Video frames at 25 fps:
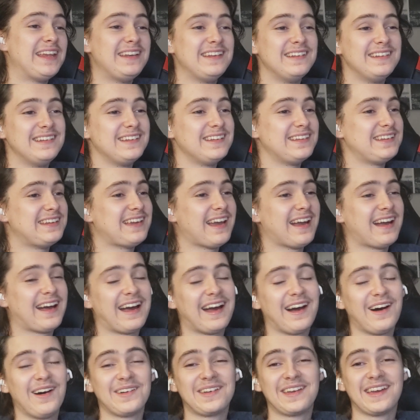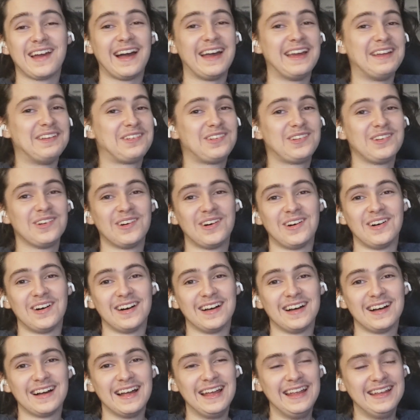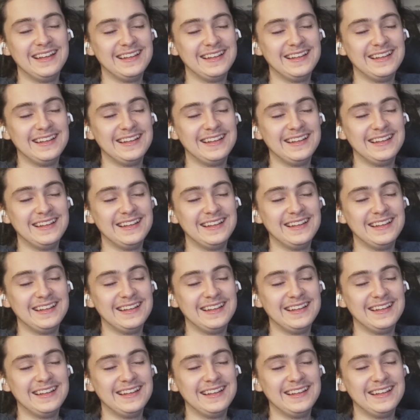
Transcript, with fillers: mean, yeah, okay, sure.